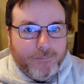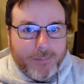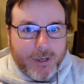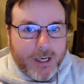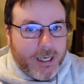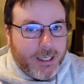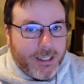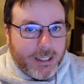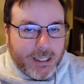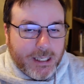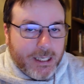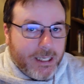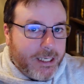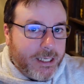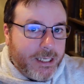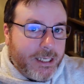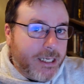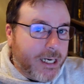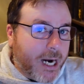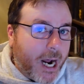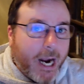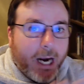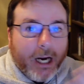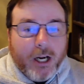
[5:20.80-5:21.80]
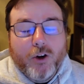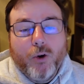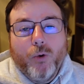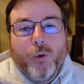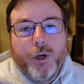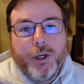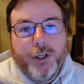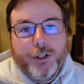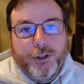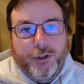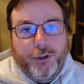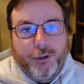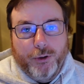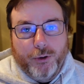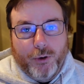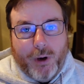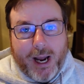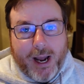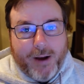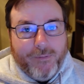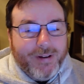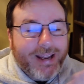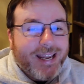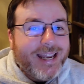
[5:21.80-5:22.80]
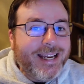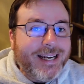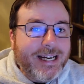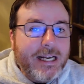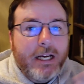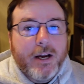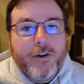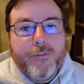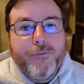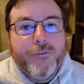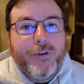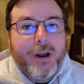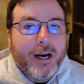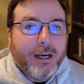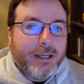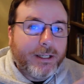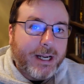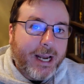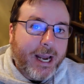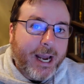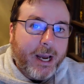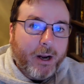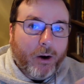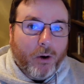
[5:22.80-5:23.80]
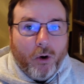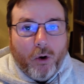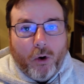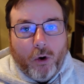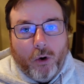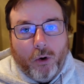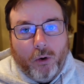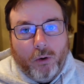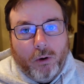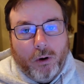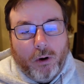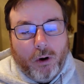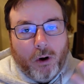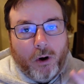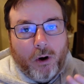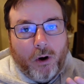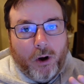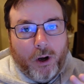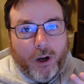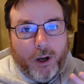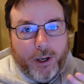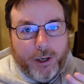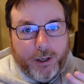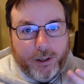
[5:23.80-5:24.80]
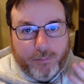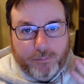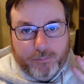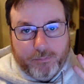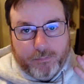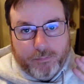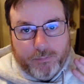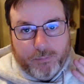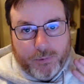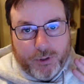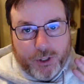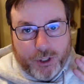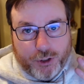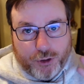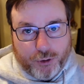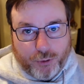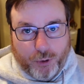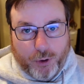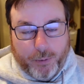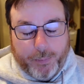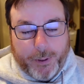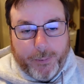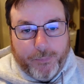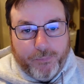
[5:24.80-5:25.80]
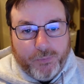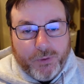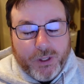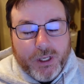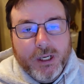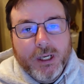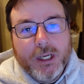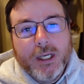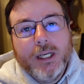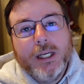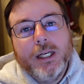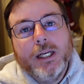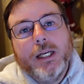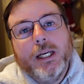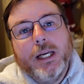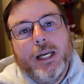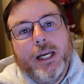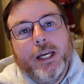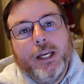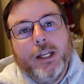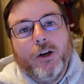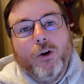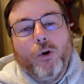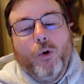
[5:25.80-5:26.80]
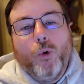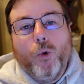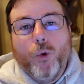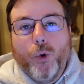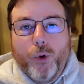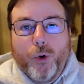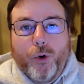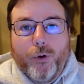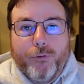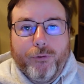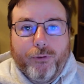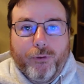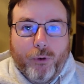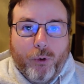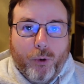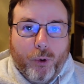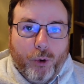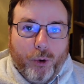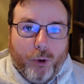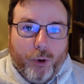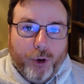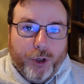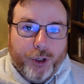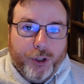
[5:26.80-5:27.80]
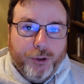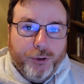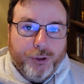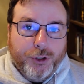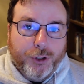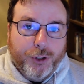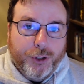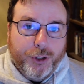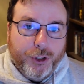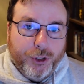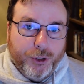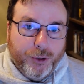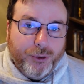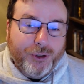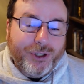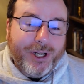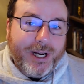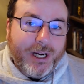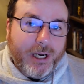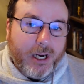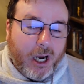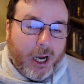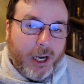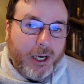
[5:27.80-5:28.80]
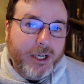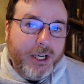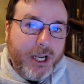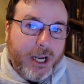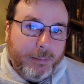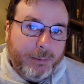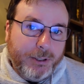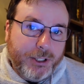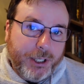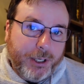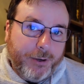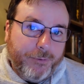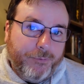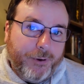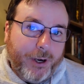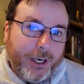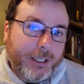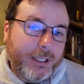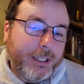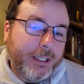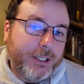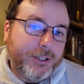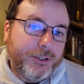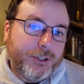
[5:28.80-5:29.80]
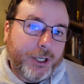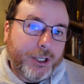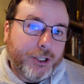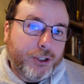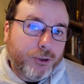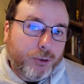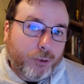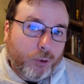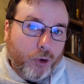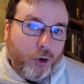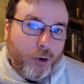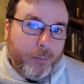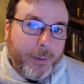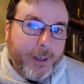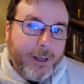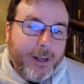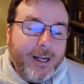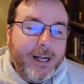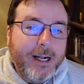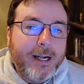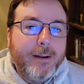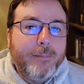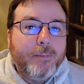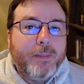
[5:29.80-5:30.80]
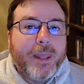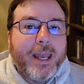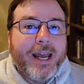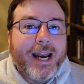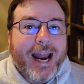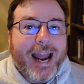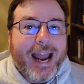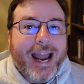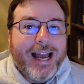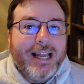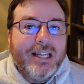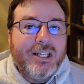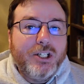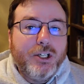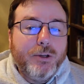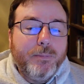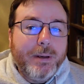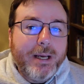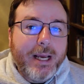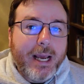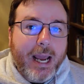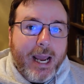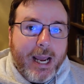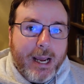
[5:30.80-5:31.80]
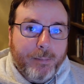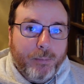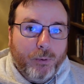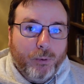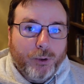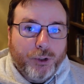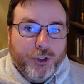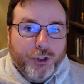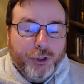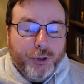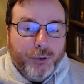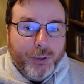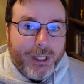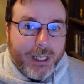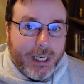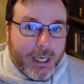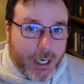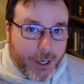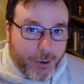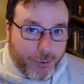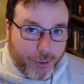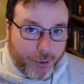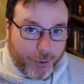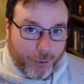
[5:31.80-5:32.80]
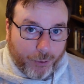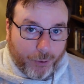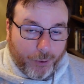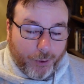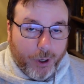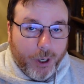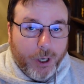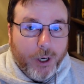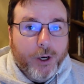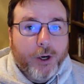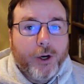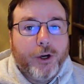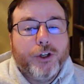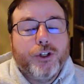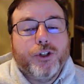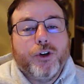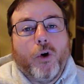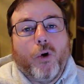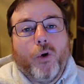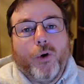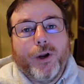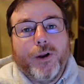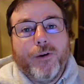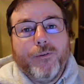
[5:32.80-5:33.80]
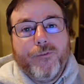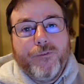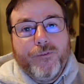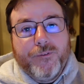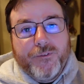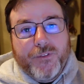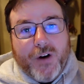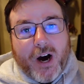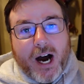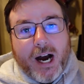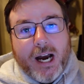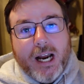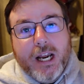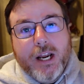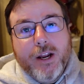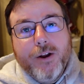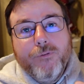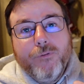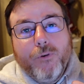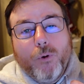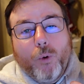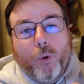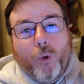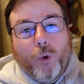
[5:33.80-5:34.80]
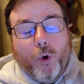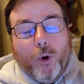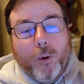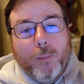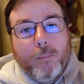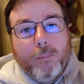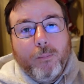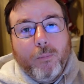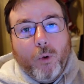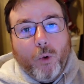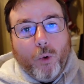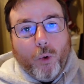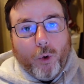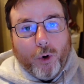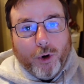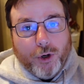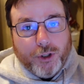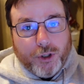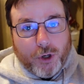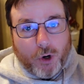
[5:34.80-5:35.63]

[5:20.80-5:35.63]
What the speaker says: is not going to have any effect at all on the troop. In order for you to use a non-damaging effect against a troop, it has to be able to either target 5 or more